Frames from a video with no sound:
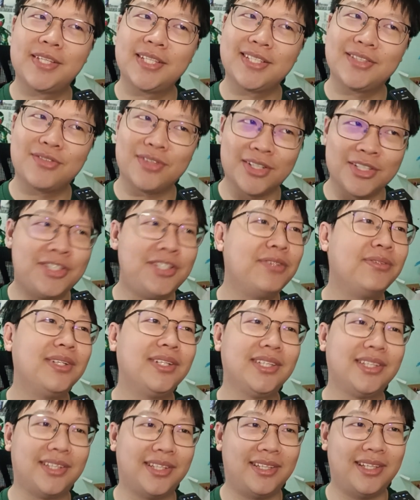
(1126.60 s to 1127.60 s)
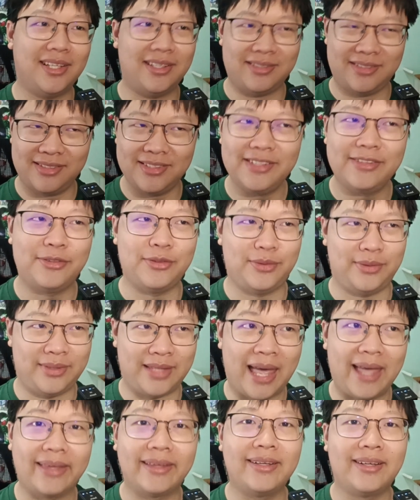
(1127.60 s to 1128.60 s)
Drajeweled does need to
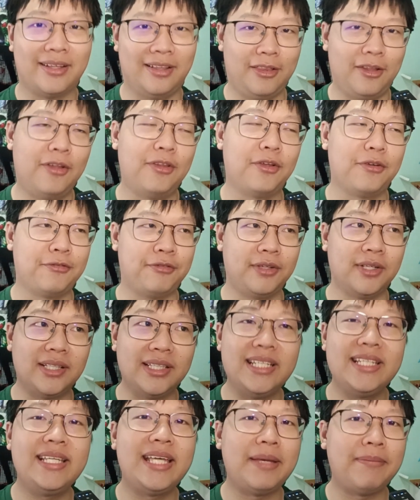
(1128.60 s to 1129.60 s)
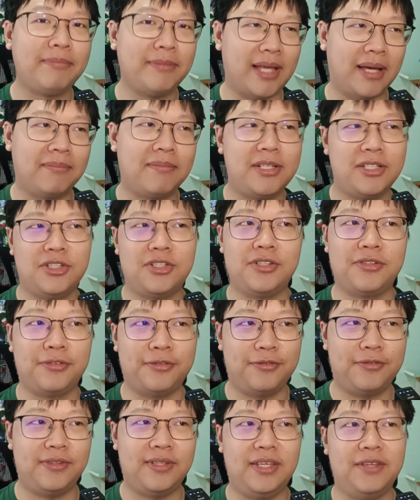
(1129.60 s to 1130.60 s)
tank a lot of early game damage
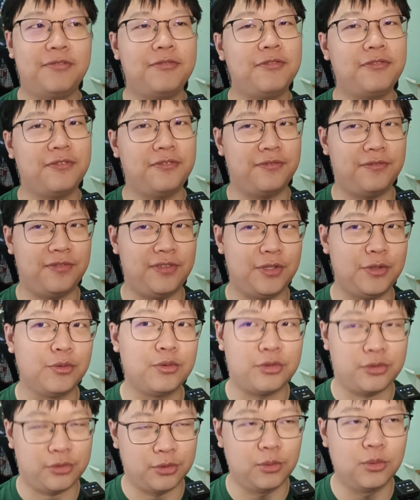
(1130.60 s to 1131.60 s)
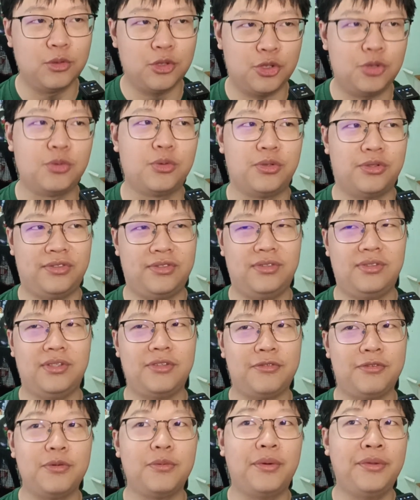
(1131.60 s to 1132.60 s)
if you so choose,
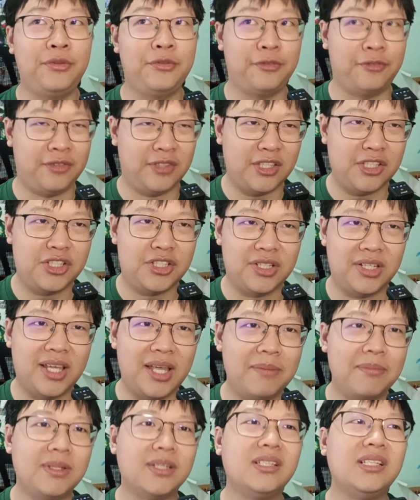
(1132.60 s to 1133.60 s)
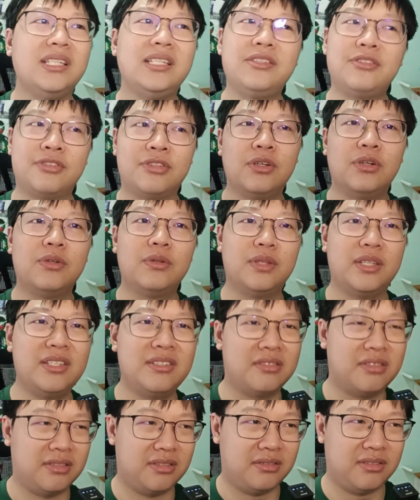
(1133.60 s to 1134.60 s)
if you want to finish the game early. So
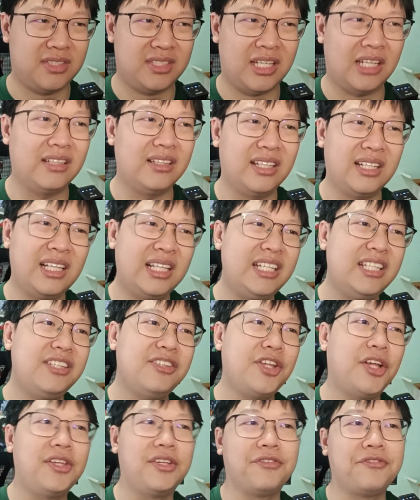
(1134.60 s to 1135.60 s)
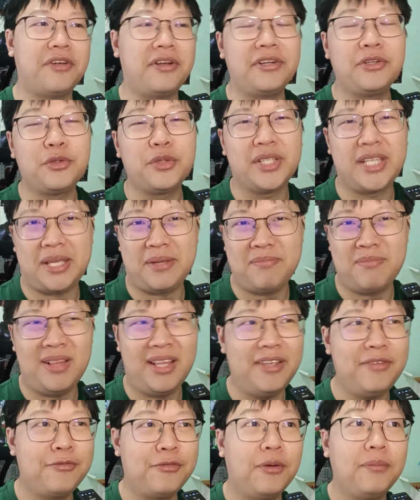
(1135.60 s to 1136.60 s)
this is technically not a very good
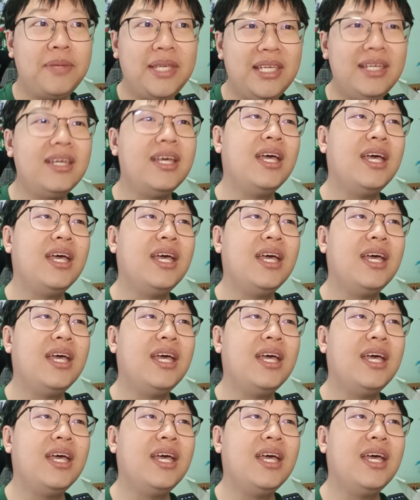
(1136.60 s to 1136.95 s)
gameplay for me.